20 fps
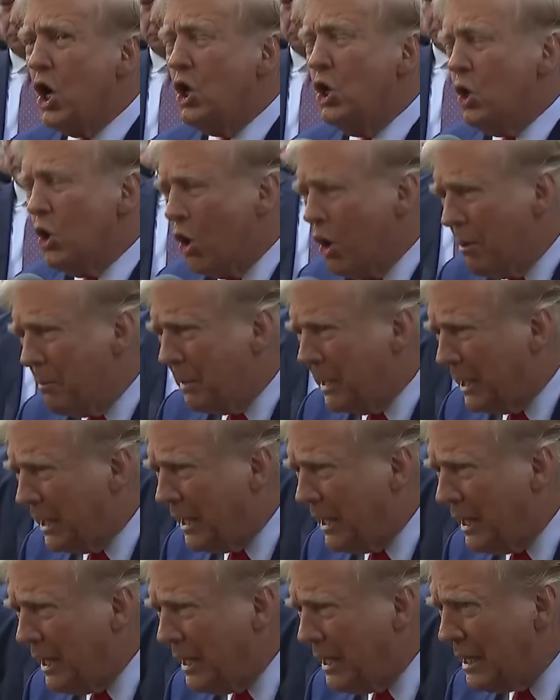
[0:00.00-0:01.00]

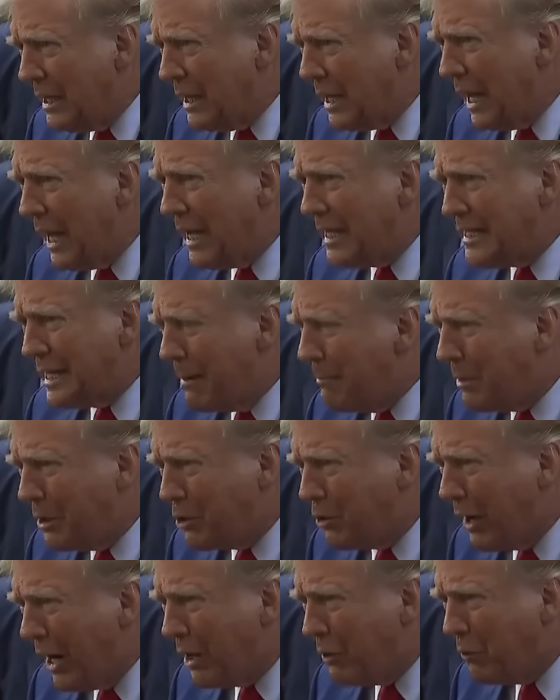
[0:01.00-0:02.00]
normally, a
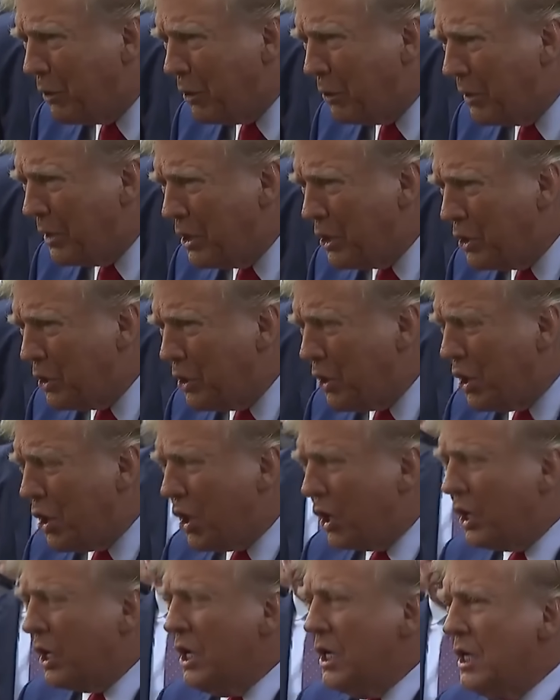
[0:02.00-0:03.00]
Democrat will win New
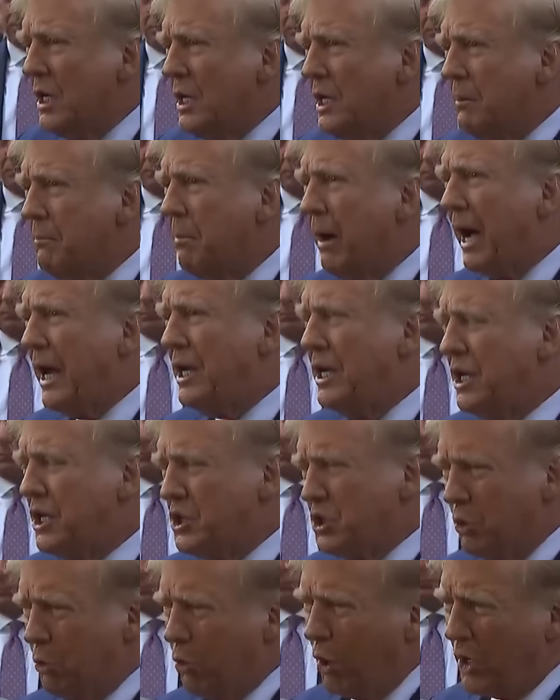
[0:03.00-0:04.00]
York. Biden
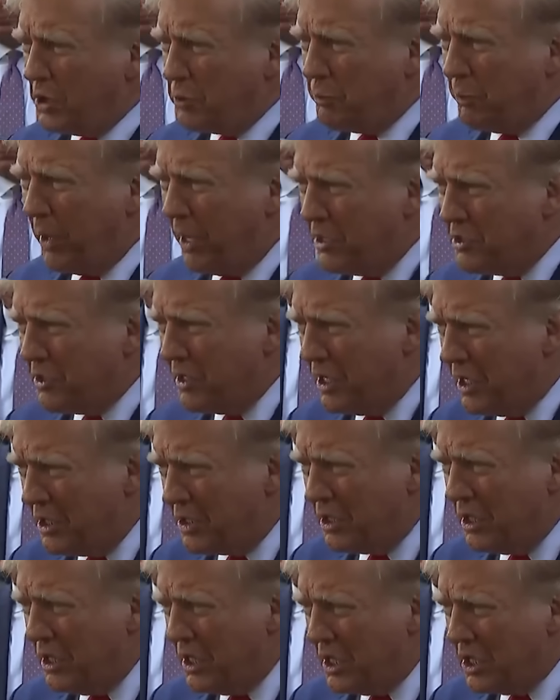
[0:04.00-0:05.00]
is the worst
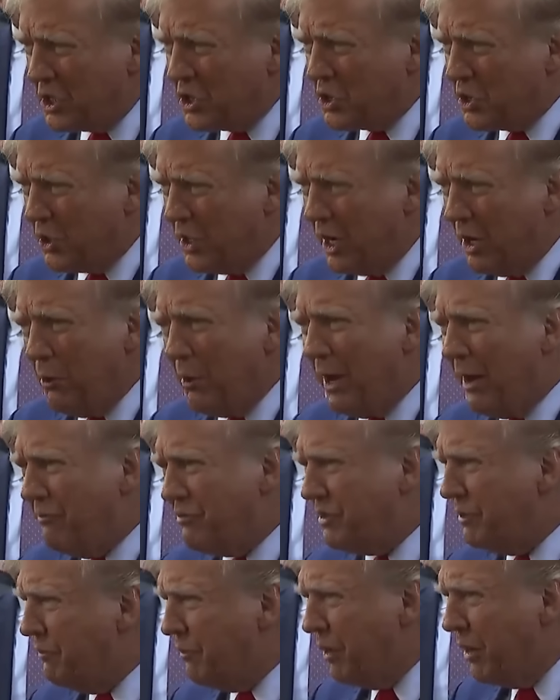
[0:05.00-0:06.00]
president in history, and we have
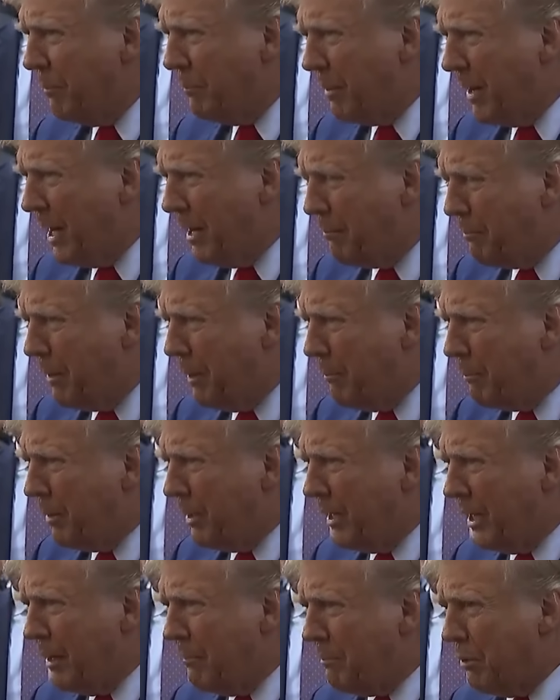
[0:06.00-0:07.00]
some very bad
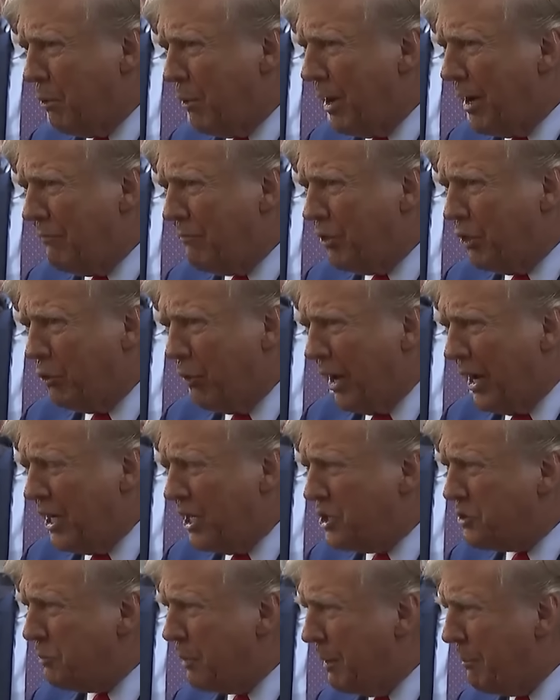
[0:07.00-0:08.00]
people here, but we have the
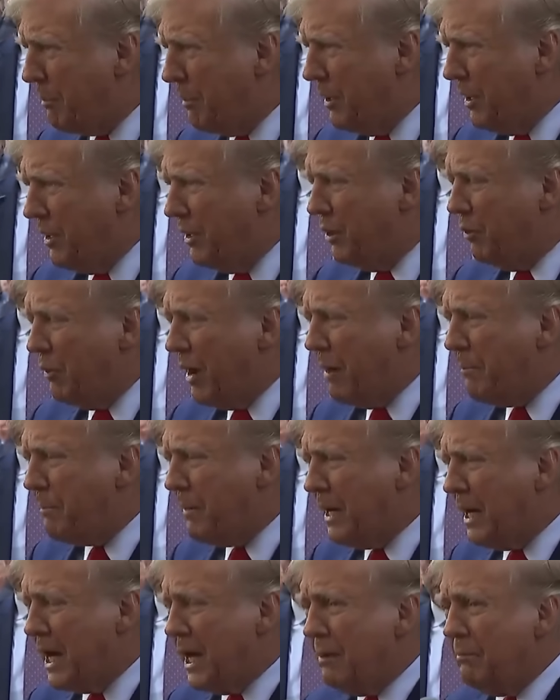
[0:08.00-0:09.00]
greatest people, and they're right
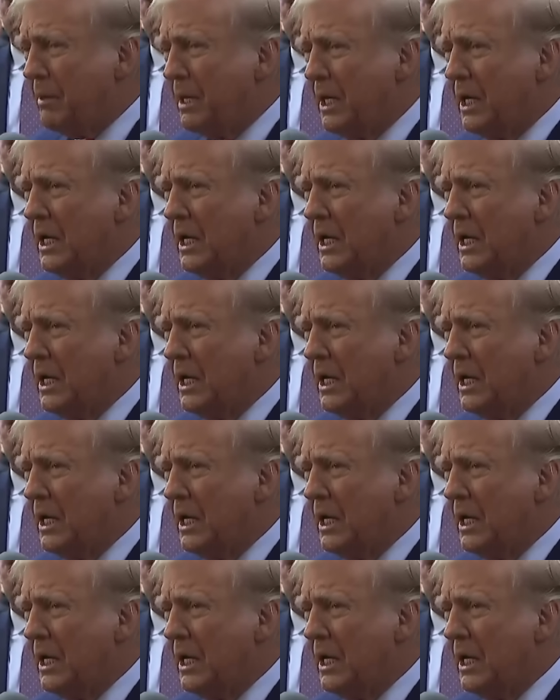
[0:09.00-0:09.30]
behind me.